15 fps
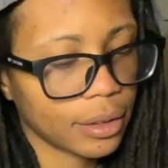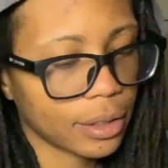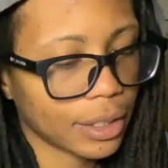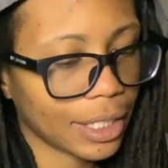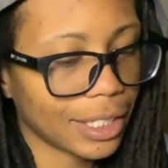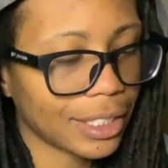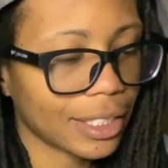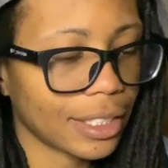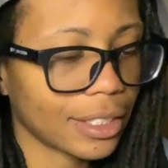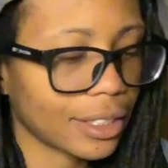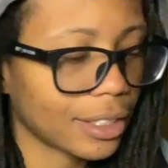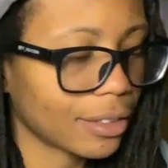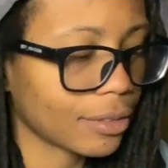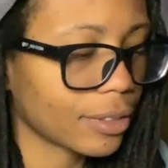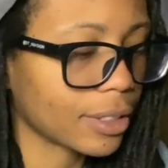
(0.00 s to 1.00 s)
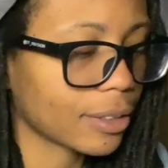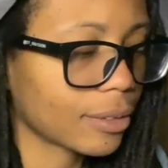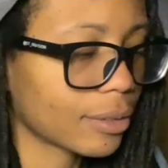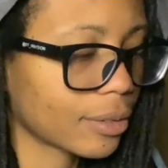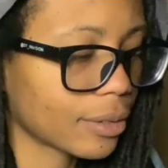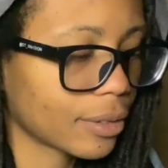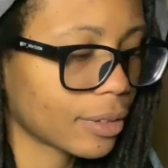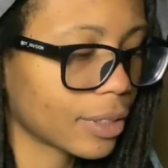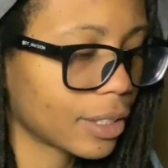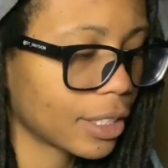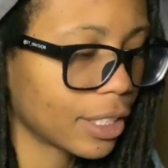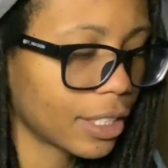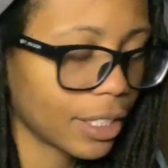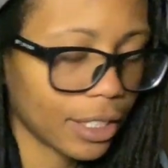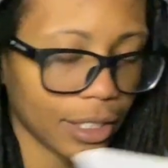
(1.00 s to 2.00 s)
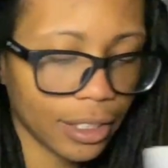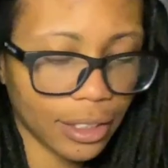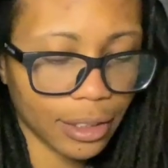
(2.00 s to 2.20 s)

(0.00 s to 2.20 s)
That's kind of different.